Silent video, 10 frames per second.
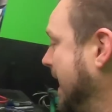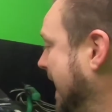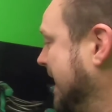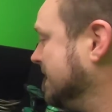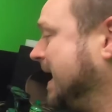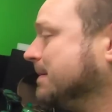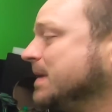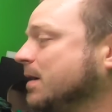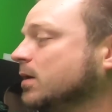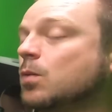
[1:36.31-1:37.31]
and the amp
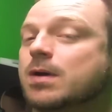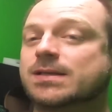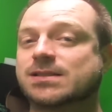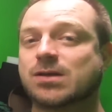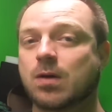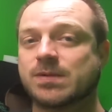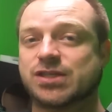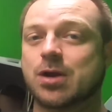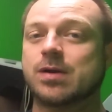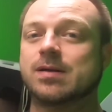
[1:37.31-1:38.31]
dyno at once, so I'm gonna
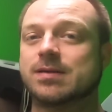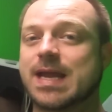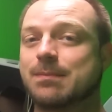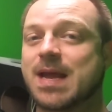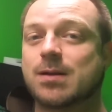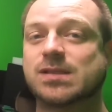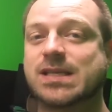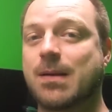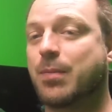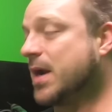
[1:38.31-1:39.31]
show you the amp dyno
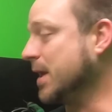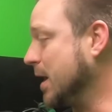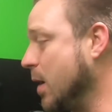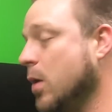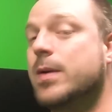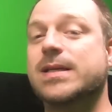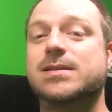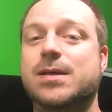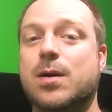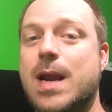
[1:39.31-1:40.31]
set up, ready to go. It's
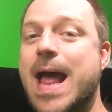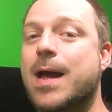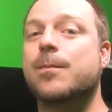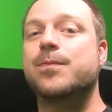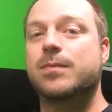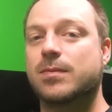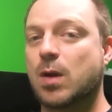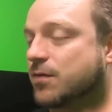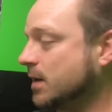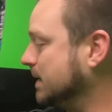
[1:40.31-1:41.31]
zeroed out,
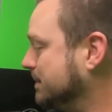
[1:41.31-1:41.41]
no funky